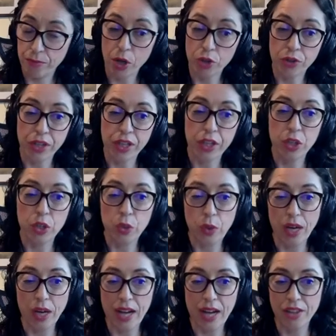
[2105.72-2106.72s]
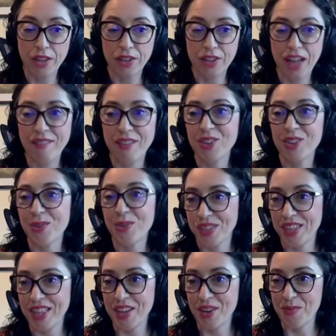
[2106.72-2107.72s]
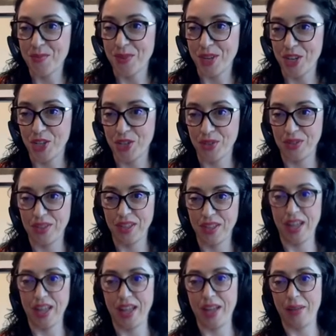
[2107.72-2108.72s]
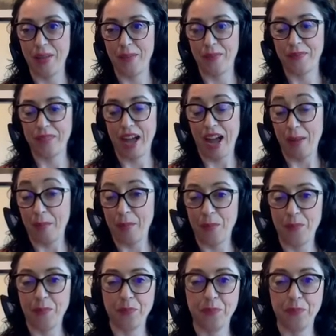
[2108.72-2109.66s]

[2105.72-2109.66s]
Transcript: pottery to another diver during the decompression uh, time.